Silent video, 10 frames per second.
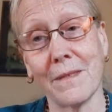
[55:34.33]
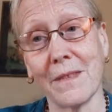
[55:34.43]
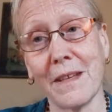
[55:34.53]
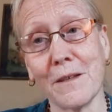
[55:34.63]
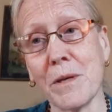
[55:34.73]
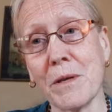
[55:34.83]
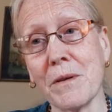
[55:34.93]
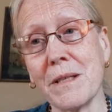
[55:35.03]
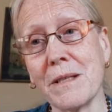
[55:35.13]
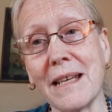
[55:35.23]
The
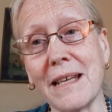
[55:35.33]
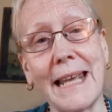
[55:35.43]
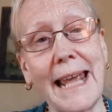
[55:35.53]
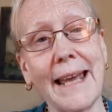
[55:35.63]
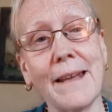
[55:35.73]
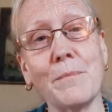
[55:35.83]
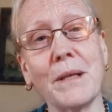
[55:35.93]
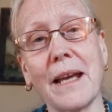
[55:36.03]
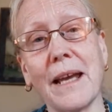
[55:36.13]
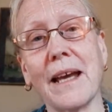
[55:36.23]
experience that can
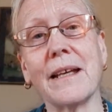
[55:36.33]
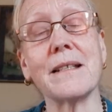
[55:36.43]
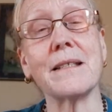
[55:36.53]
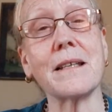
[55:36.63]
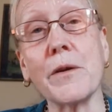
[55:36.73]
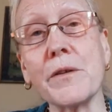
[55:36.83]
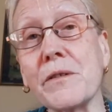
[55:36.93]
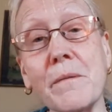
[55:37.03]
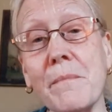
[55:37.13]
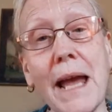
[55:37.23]
be had. It's hard
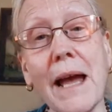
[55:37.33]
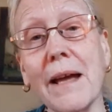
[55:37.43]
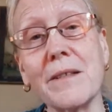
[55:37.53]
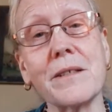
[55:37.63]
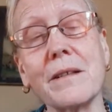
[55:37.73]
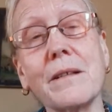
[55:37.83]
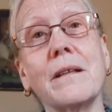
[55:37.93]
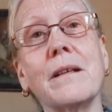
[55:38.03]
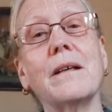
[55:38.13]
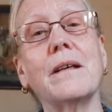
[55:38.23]
to
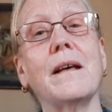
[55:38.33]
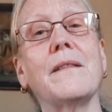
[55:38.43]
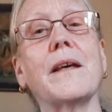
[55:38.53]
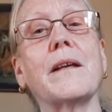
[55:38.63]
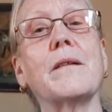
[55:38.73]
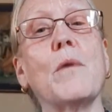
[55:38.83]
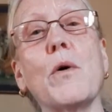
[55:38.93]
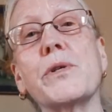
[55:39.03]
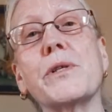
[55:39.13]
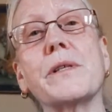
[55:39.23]
imagine that
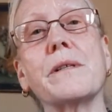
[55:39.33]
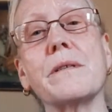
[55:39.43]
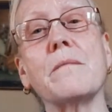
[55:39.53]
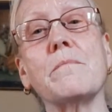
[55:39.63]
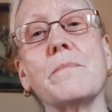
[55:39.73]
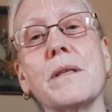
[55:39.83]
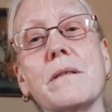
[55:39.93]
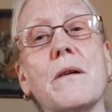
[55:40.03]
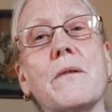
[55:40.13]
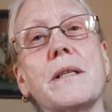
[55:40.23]
emotions can be
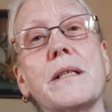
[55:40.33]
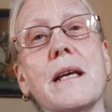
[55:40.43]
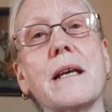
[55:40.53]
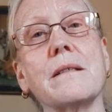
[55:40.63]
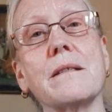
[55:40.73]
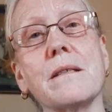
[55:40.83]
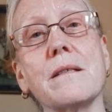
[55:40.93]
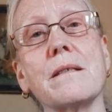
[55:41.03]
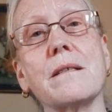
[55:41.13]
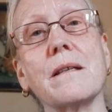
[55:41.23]
so intense
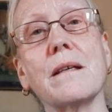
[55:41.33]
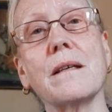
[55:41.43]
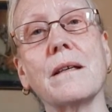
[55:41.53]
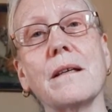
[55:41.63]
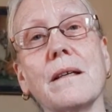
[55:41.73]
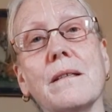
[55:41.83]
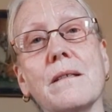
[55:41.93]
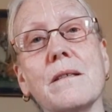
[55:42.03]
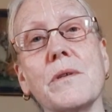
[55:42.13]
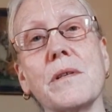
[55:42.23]
and
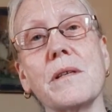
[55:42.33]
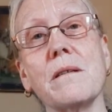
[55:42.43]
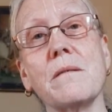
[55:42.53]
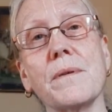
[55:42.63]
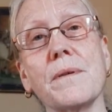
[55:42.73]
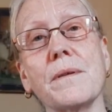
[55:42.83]
so deep.